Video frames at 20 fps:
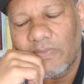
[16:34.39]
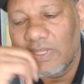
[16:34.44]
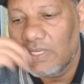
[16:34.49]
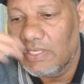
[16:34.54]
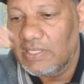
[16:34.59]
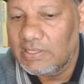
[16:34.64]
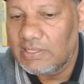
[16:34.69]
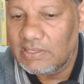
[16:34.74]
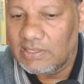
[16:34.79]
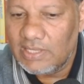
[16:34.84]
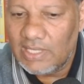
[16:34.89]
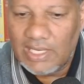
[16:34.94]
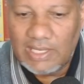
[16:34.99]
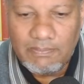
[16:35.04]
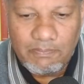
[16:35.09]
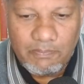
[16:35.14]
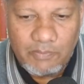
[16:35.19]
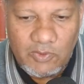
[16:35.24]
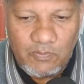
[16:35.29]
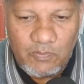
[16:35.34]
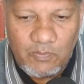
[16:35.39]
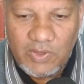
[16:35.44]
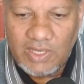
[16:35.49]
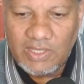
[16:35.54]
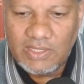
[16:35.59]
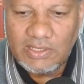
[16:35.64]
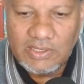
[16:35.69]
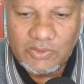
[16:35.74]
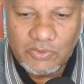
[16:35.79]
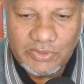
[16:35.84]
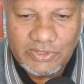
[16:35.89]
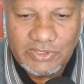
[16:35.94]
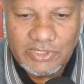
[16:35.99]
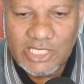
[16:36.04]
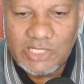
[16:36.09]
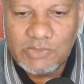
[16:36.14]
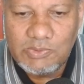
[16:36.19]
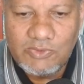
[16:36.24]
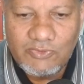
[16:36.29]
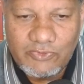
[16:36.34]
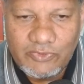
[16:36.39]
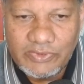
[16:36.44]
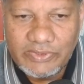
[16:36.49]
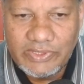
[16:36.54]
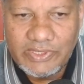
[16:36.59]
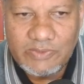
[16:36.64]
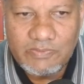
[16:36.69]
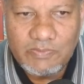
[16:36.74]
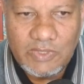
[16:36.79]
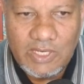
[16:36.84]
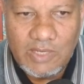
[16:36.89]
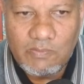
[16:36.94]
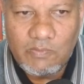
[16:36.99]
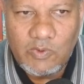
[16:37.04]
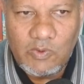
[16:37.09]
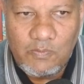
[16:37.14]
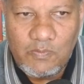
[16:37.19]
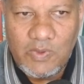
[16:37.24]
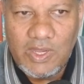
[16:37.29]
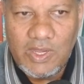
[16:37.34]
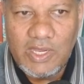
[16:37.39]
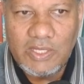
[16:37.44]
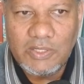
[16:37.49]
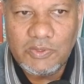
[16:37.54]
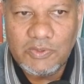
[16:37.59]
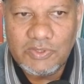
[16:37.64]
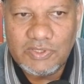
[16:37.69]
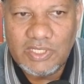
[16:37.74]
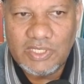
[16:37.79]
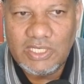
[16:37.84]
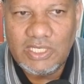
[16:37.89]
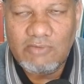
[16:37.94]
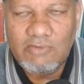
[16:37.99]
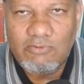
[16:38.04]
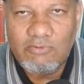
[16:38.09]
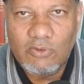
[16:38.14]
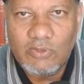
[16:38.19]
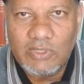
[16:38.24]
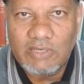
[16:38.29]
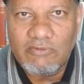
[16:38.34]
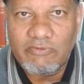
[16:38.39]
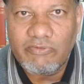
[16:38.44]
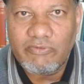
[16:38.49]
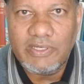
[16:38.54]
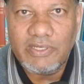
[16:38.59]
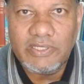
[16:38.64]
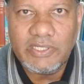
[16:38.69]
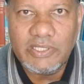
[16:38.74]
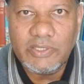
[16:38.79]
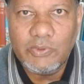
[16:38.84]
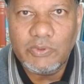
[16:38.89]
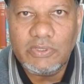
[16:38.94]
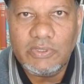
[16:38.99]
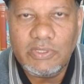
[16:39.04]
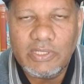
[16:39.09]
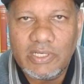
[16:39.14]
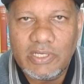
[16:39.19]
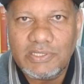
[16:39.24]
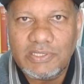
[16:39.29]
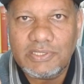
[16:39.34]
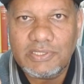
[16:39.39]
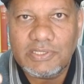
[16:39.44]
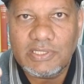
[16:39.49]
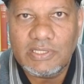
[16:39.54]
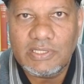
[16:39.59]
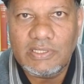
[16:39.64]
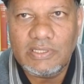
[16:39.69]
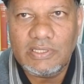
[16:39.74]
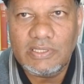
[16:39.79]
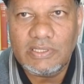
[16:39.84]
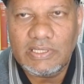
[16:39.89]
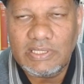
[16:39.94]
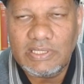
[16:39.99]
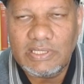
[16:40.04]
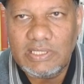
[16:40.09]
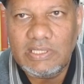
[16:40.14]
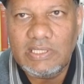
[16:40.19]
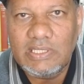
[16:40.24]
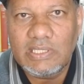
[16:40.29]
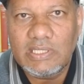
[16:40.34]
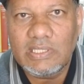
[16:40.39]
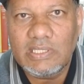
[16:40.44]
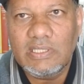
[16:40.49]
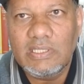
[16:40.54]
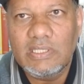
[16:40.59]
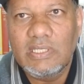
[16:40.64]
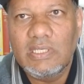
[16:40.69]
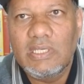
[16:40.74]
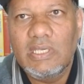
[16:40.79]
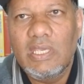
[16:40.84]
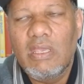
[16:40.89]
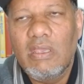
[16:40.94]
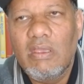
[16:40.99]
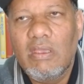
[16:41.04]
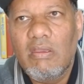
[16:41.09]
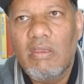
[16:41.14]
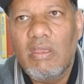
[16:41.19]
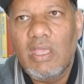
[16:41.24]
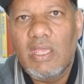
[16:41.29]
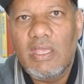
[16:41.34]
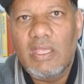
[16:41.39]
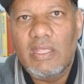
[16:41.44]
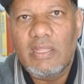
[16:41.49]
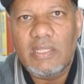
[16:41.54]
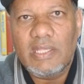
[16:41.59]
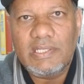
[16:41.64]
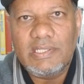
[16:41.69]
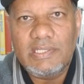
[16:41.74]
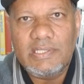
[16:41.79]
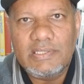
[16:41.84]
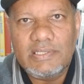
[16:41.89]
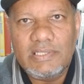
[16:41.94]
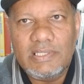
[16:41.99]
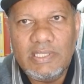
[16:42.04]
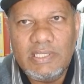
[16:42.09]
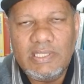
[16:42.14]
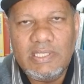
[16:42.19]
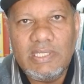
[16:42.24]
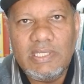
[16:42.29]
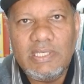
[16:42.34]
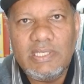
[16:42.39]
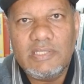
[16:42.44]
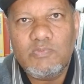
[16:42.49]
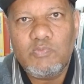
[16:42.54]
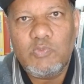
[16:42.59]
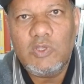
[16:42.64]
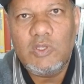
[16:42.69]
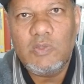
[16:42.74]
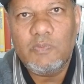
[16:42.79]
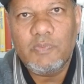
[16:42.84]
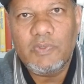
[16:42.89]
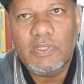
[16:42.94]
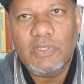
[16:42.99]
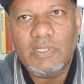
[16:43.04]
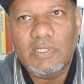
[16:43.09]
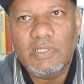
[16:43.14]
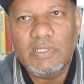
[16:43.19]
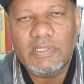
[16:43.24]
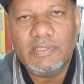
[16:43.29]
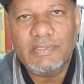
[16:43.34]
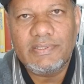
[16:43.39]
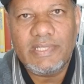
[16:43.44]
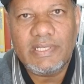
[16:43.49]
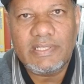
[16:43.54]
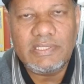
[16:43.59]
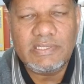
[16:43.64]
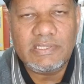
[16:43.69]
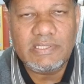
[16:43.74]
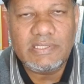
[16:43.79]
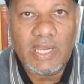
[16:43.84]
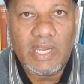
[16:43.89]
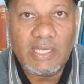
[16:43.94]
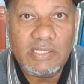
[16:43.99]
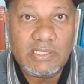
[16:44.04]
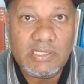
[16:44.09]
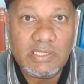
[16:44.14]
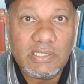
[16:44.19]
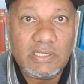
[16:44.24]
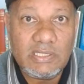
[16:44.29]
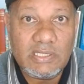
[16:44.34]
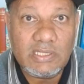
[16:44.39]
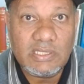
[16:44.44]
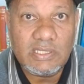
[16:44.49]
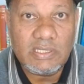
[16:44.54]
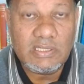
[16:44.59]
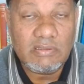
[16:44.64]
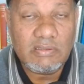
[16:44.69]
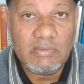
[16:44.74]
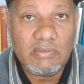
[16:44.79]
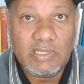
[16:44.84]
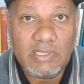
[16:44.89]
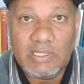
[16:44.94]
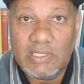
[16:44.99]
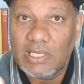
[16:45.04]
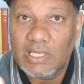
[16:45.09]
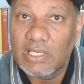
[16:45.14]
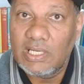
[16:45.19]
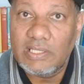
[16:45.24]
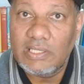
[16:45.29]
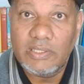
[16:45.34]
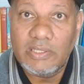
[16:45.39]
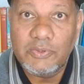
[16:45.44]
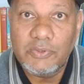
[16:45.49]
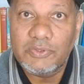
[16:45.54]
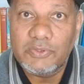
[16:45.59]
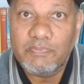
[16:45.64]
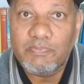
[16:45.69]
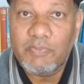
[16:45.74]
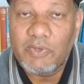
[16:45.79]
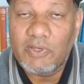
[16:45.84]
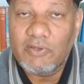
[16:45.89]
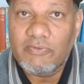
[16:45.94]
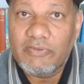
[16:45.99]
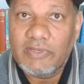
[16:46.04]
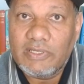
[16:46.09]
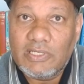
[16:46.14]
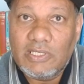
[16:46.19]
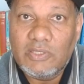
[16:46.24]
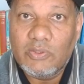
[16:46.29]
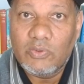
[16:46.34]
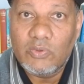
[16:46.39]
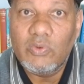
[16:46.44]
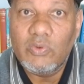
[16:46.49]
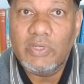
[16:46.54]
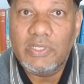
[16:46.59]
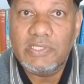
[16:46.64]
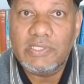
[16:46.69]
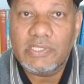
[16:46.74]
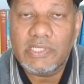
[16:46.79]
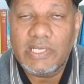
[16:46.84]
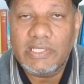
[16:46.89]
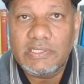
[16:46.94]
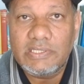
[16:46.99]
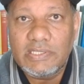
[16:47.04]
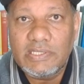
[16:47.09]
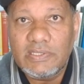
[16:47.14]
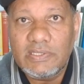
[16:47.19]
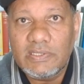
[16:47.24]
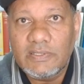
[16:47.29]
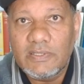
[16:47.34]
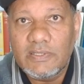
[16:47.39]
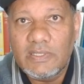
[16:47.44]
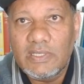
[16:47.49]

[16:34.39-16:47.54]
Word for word: And I'm prepared, and you can judge me for this, but I'm prepared to say if you can find a good Christian leader that is leading his people, that is righteous, and Allah knows perfectly who is righteous,